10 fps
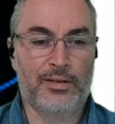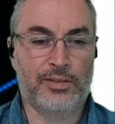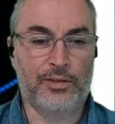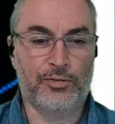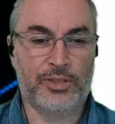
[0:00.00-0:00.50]

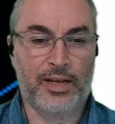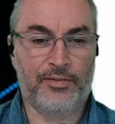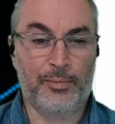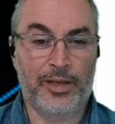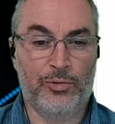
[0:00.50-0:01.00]
So staff
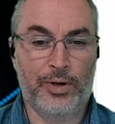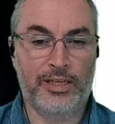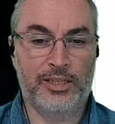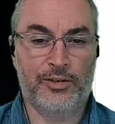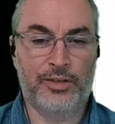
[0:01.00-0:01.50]
demand
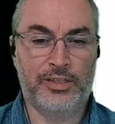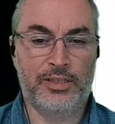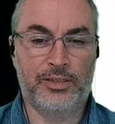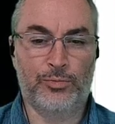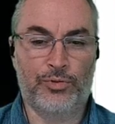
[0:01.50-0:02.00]
wage
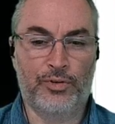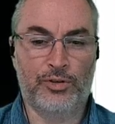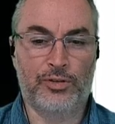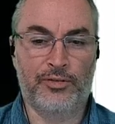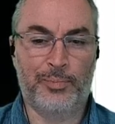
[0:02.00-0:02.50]
increases and
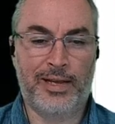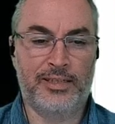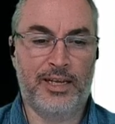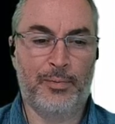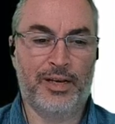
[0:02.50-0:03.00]
reversal of
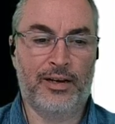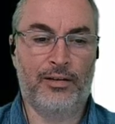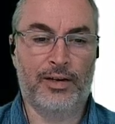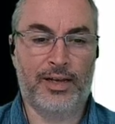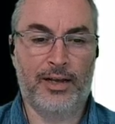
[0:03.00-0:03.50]

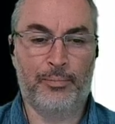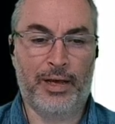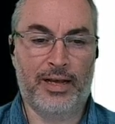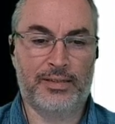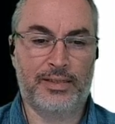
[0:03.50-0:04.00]
pandemic-era
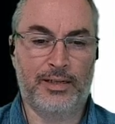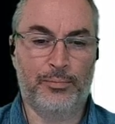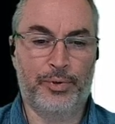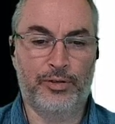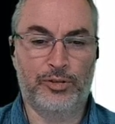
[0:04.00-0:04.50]
cutbacks that
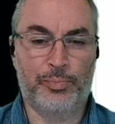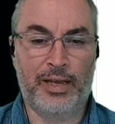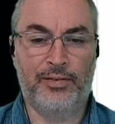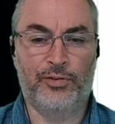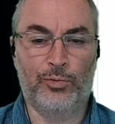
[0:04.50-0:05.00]
impose
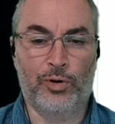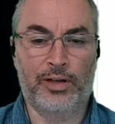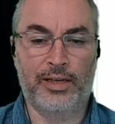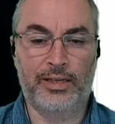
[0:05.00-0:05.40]
painful working